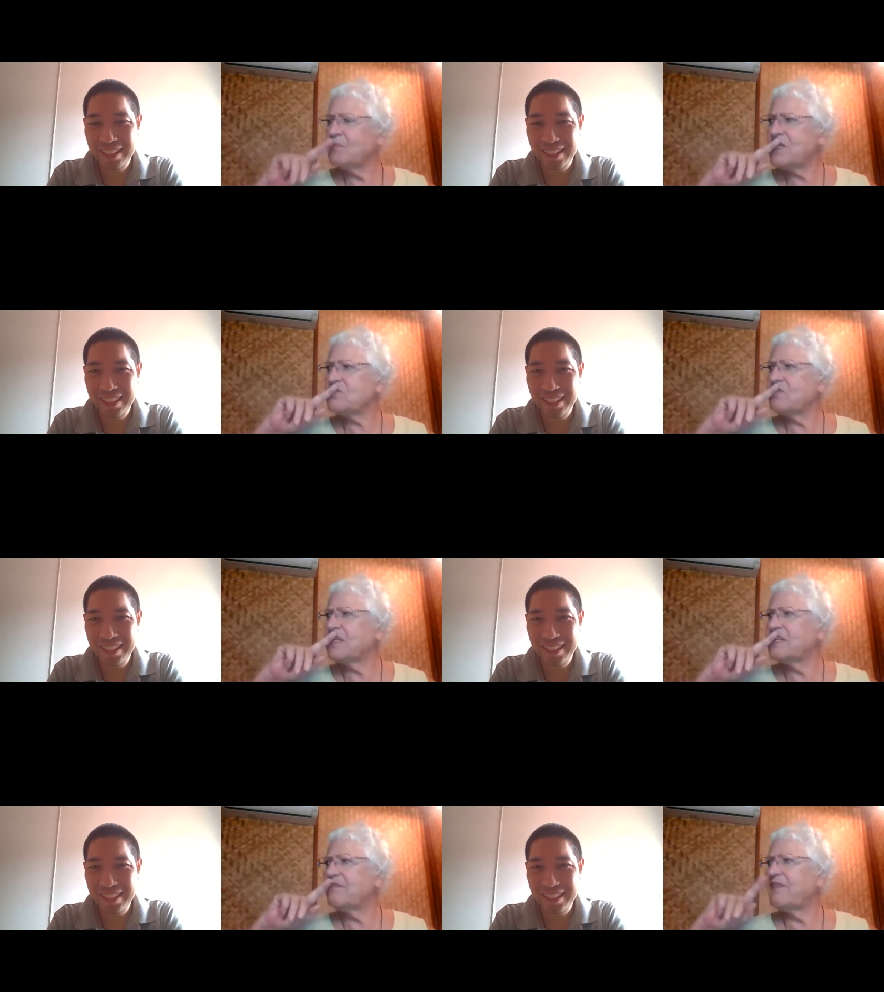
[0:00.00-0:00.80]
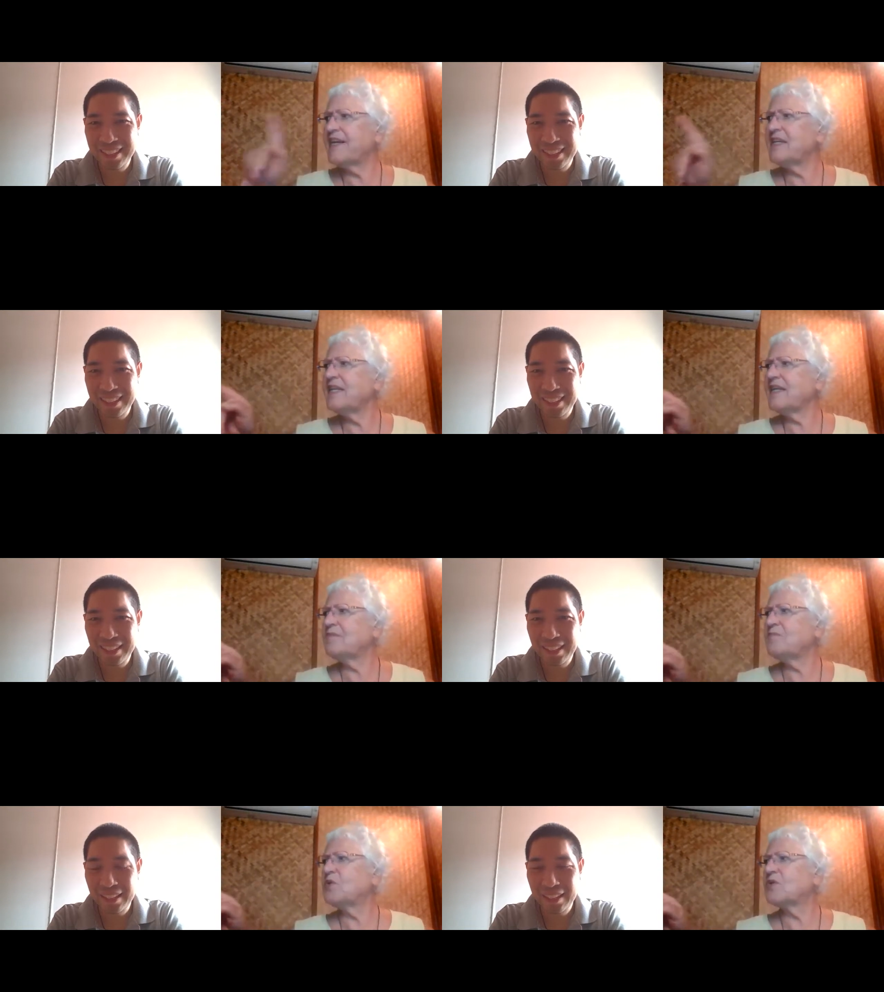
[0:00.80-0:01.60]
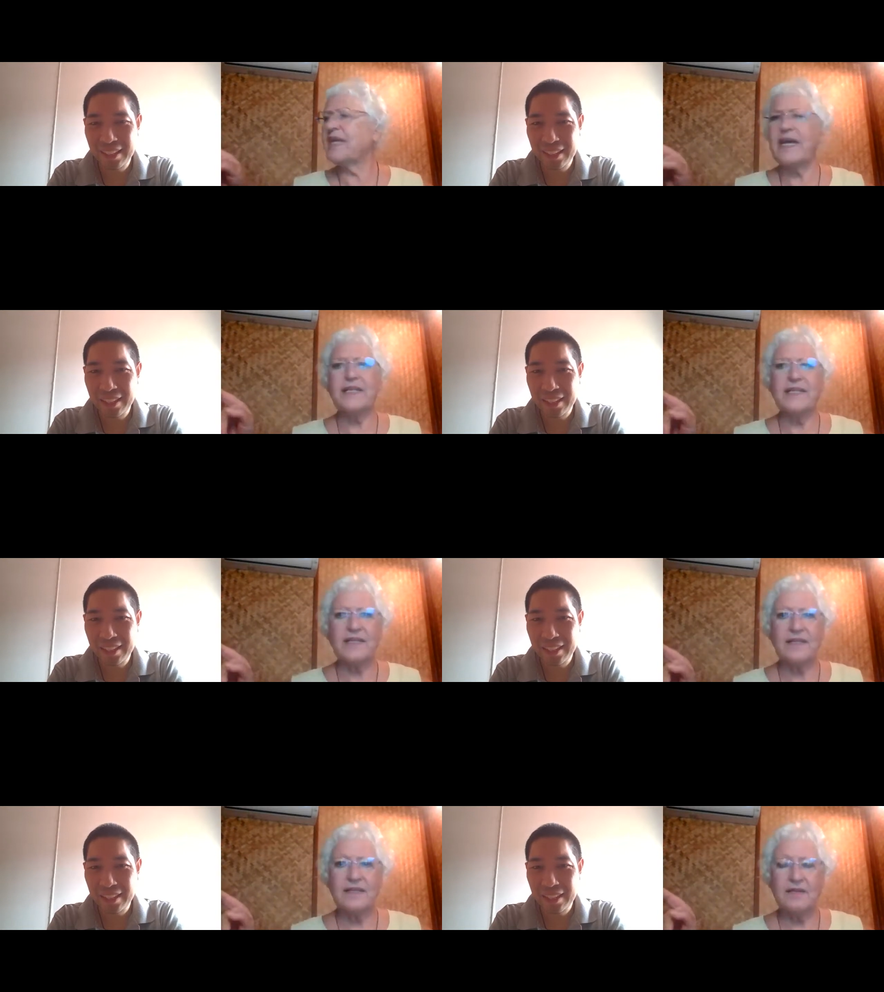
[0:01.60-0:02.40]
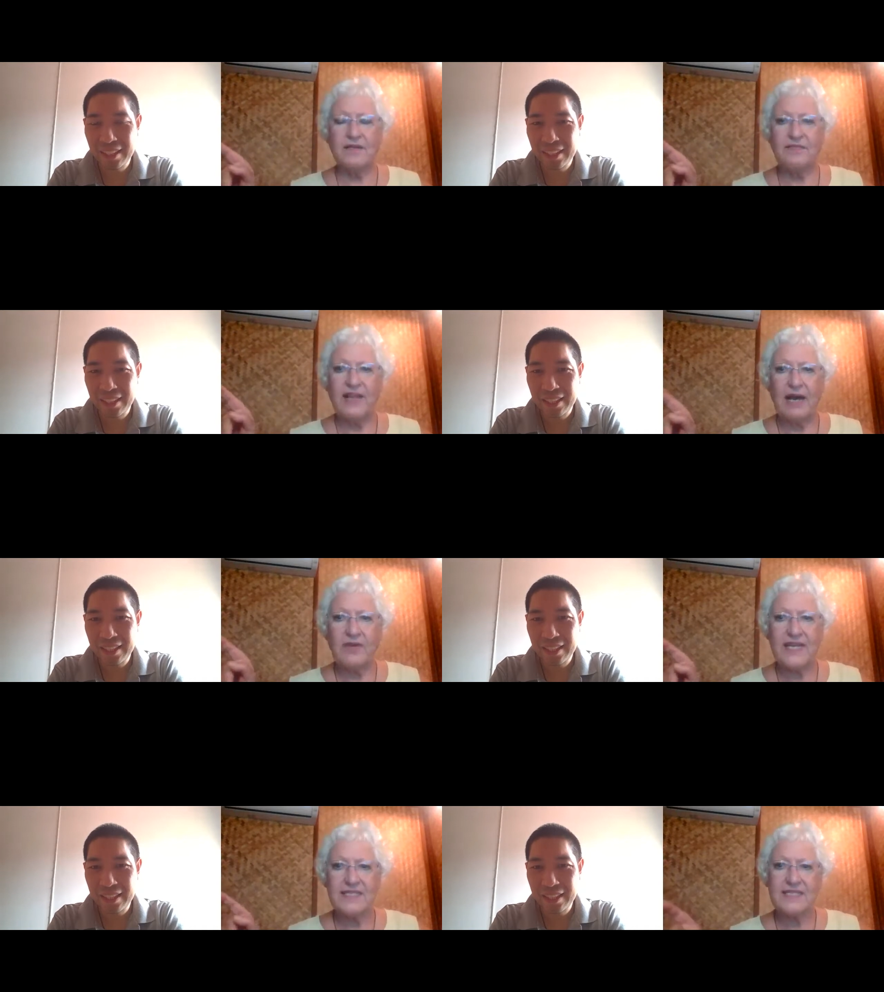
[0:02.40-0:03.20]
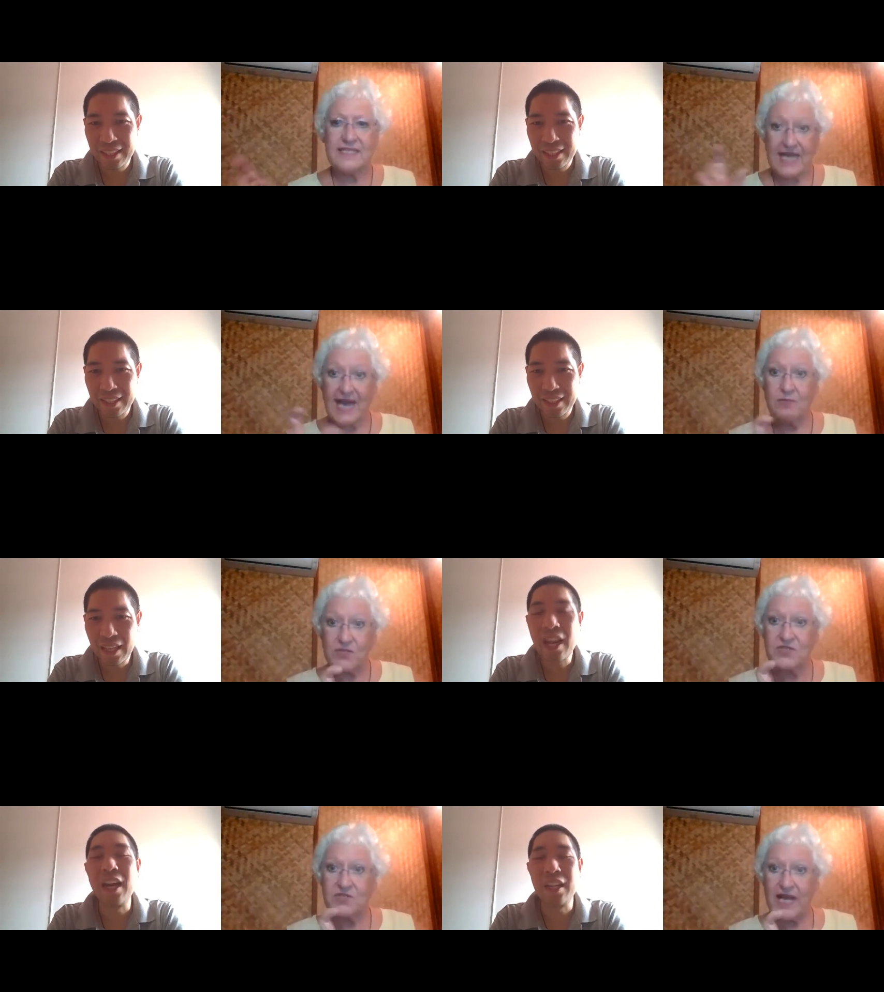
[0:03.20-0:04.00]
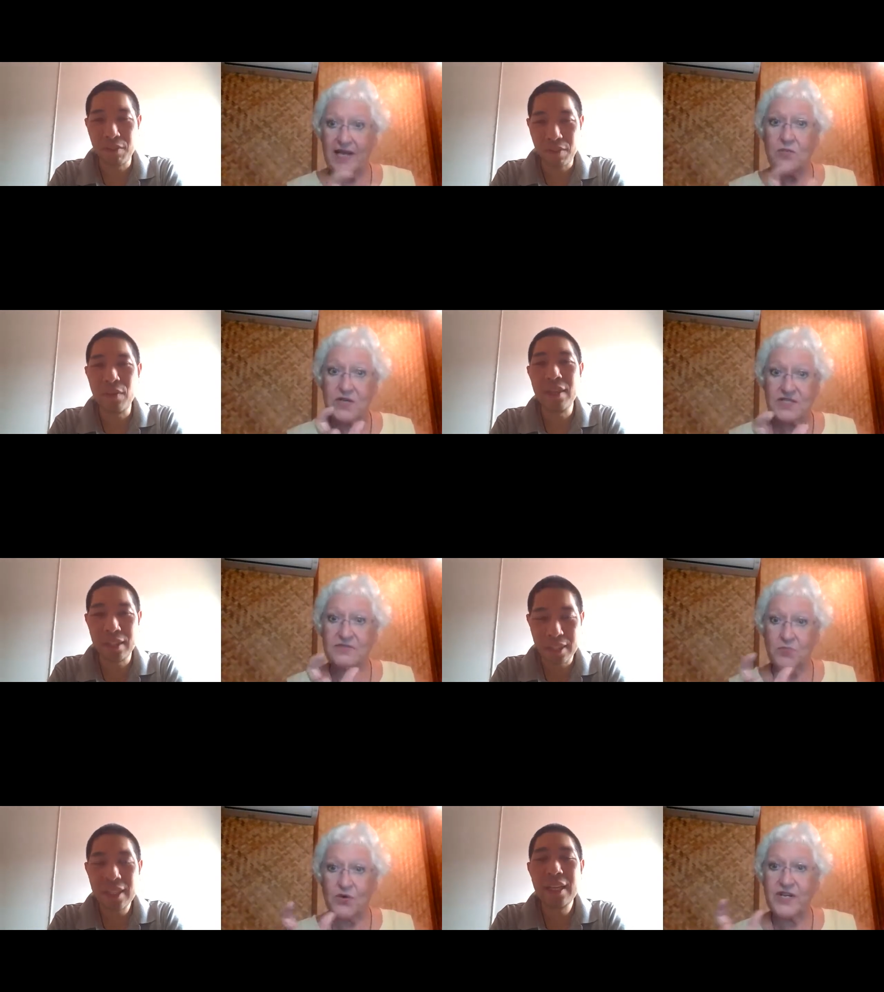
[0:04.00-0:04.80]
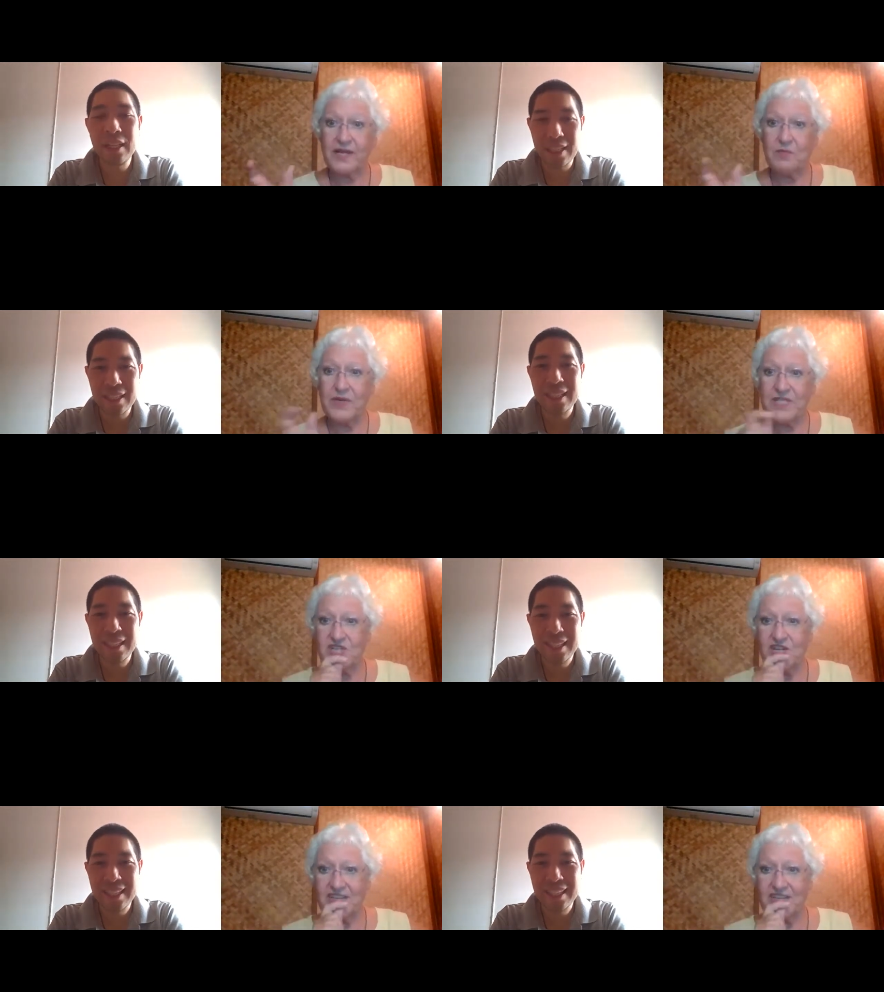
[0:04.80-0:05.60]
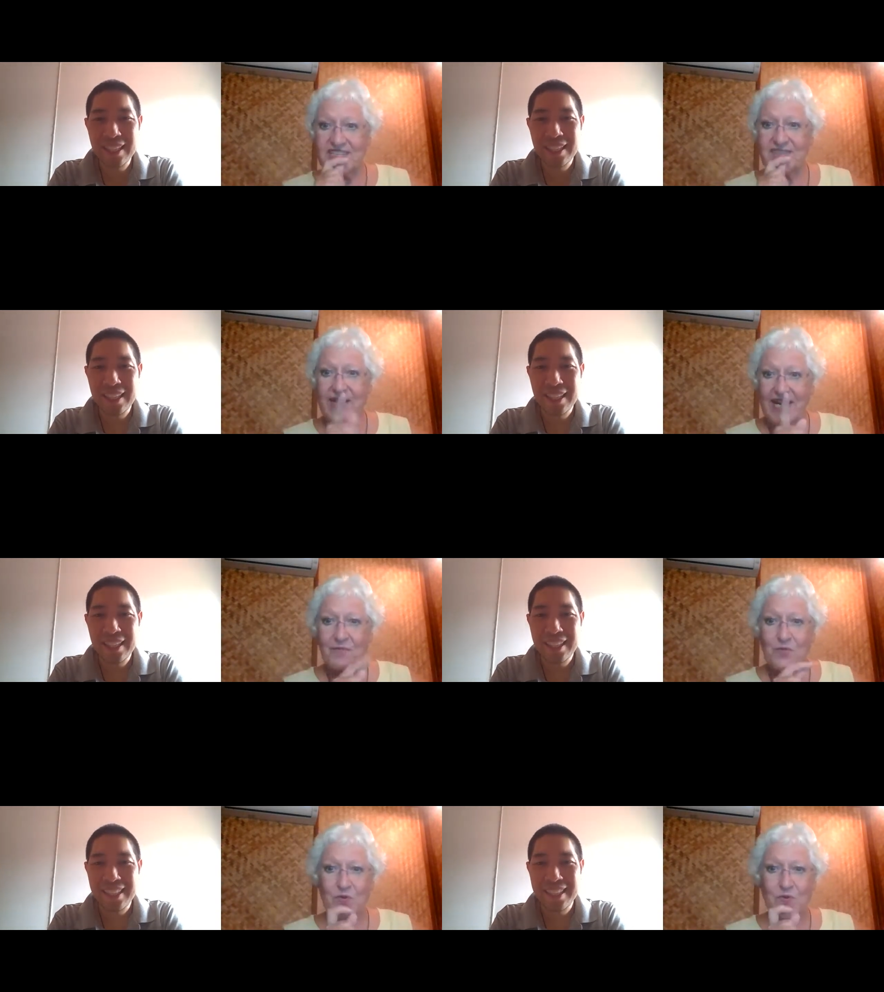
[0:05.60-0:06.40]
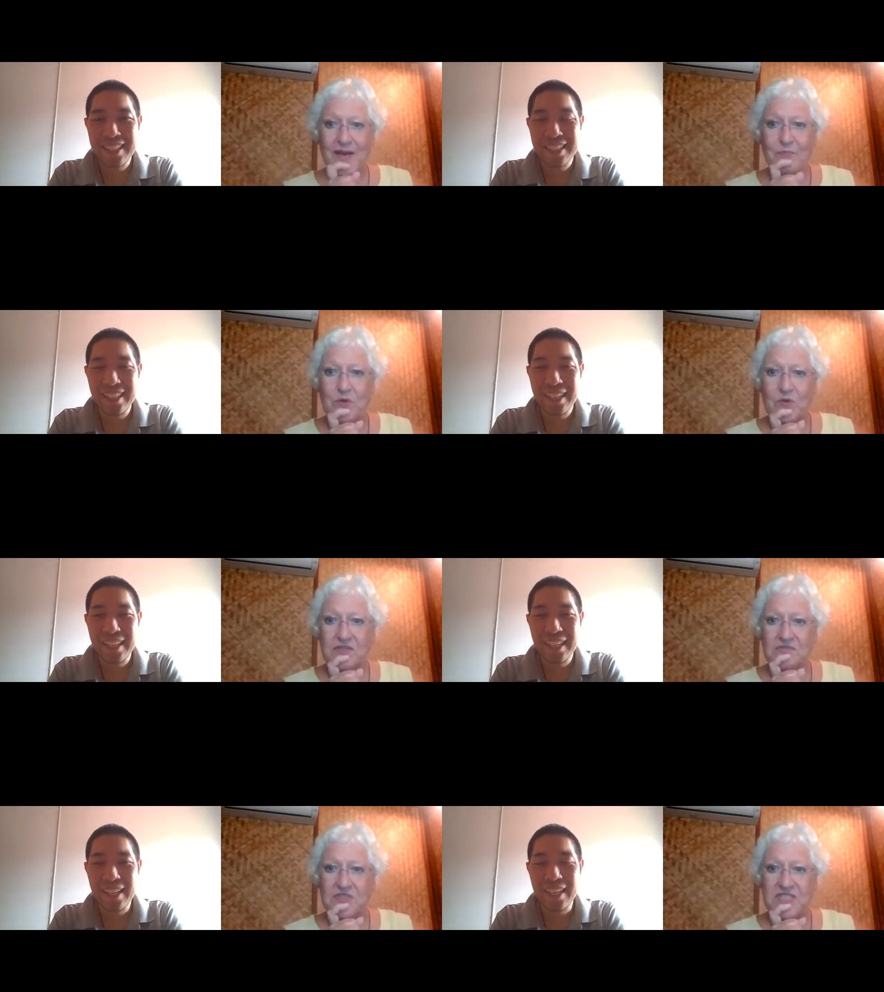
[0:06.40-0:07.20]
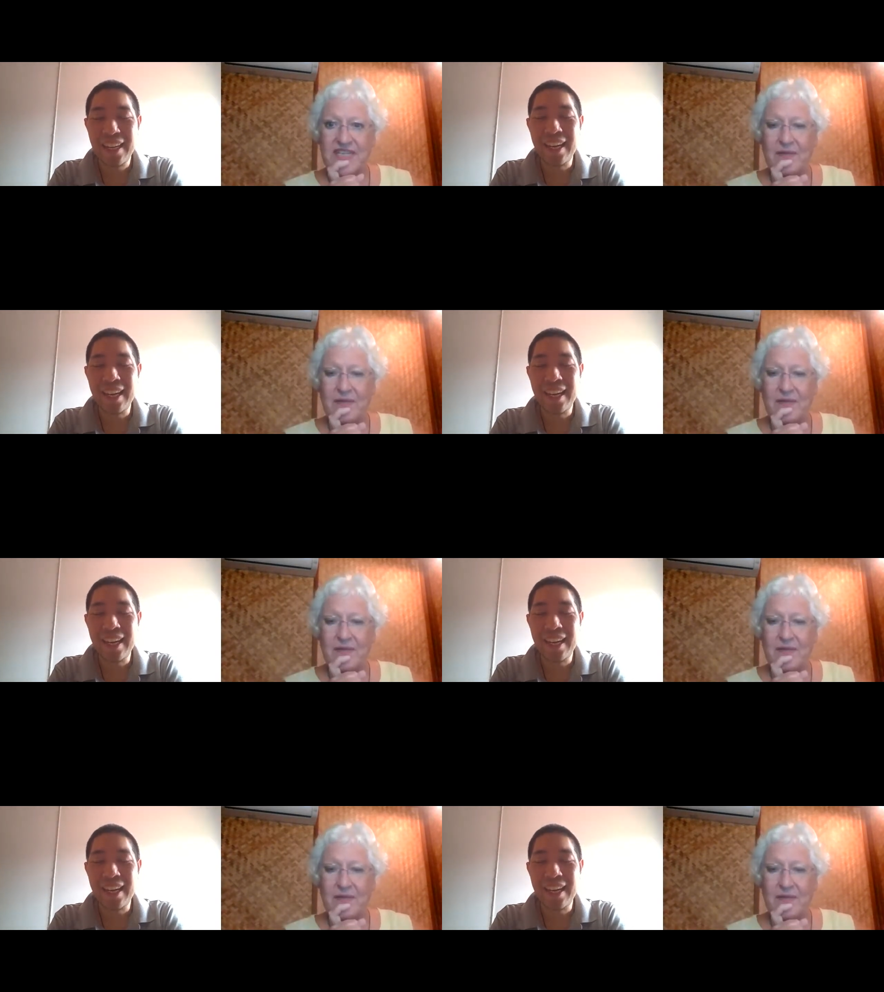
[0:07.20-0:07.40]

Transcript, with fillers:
Speaker 1: which one the violet book yeah the flower essence i was ah, i was working with chakras when i wrote that book the first